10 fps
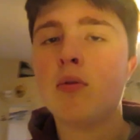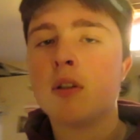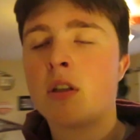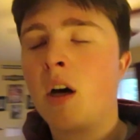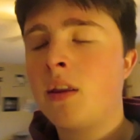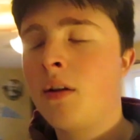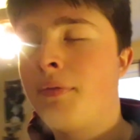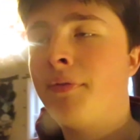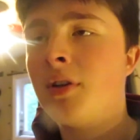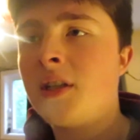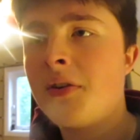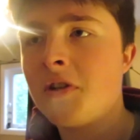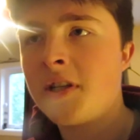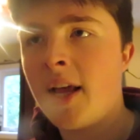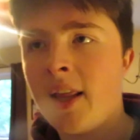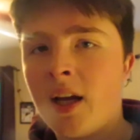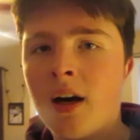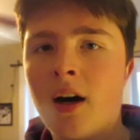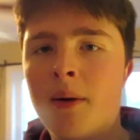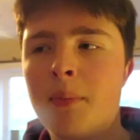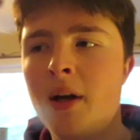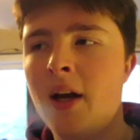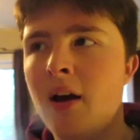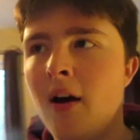Louis got their first ever Stanley Cup